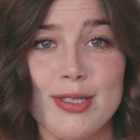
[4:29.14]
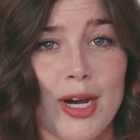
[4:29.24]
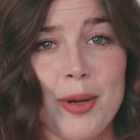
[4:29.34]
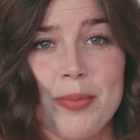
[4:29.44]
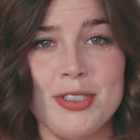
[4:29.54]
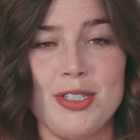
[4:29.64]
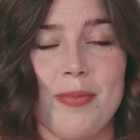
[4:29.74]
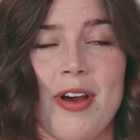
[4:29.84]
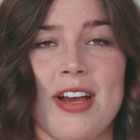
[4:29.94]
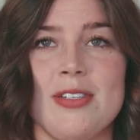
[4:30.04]
heartburn
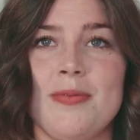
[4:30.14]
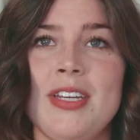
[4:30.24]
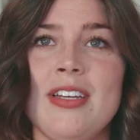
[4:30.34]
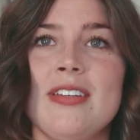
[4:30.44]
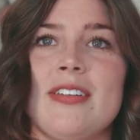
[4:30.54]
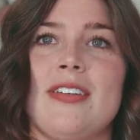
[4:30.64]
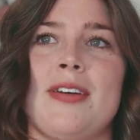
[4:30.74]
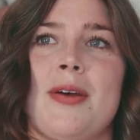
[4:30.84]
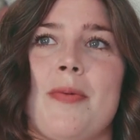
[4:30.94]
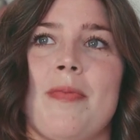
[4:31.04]
surprised me,
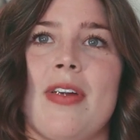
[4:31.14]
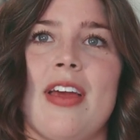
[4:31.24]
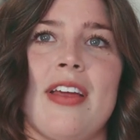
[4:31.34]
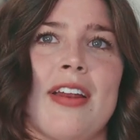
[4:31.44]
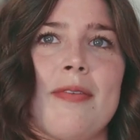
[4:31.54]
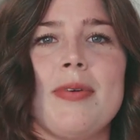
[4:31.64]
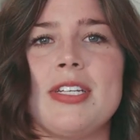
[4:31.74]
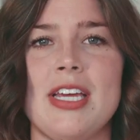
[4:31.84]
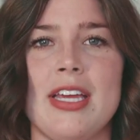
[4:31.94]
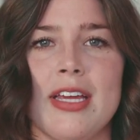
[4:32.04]
and I've been
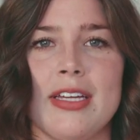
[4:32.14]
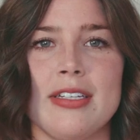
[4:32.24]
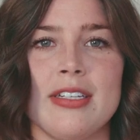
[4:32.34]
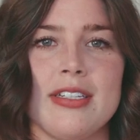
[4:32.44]
taking